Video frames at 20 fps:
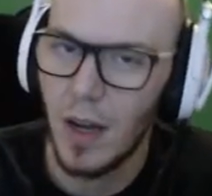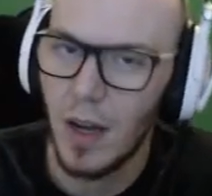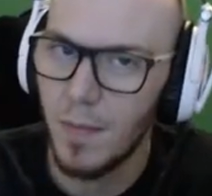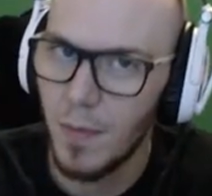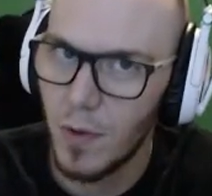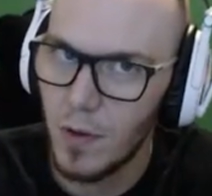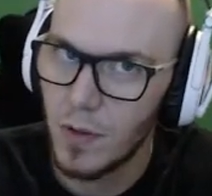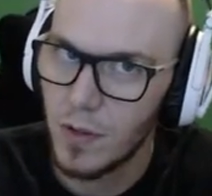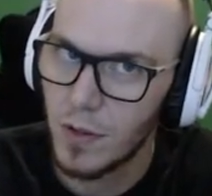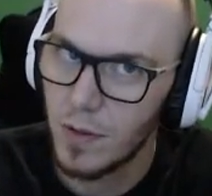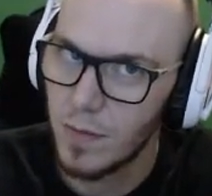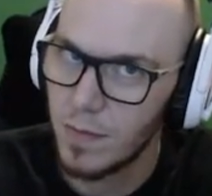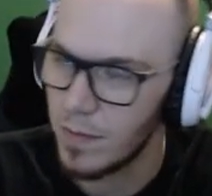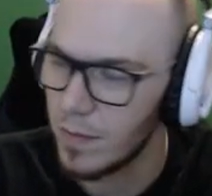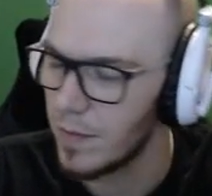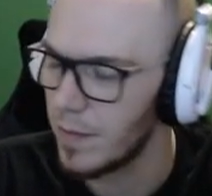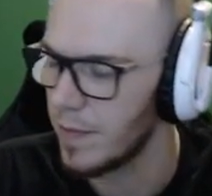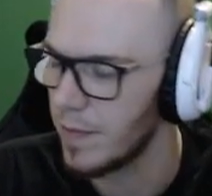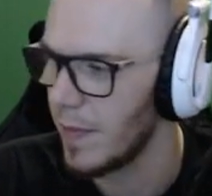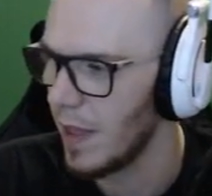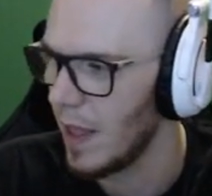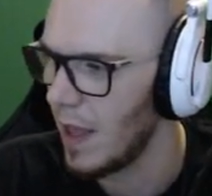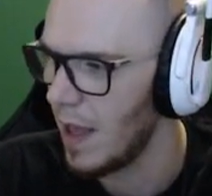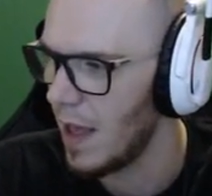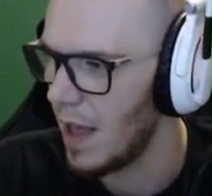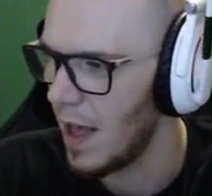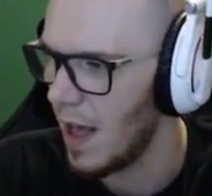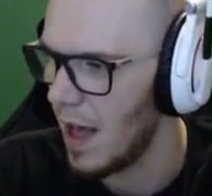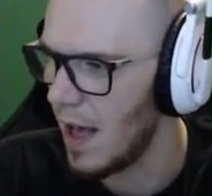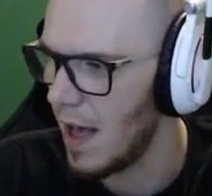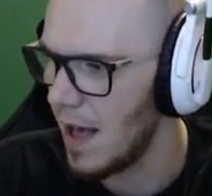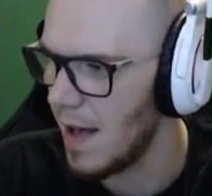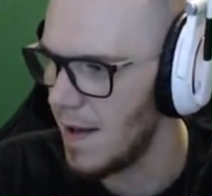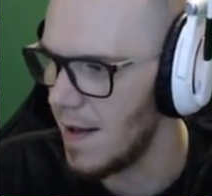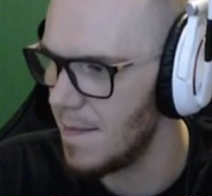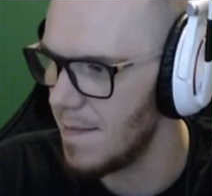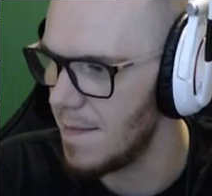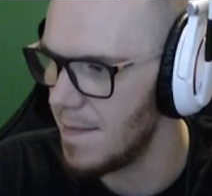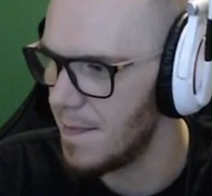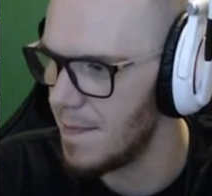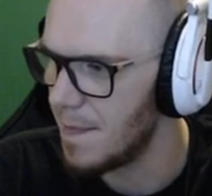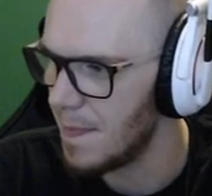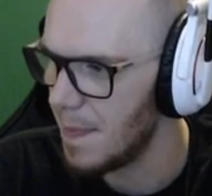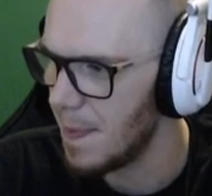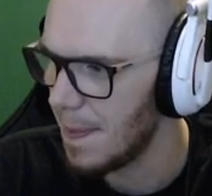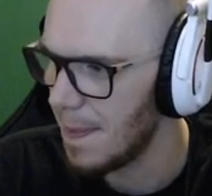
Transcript: I'm awesome.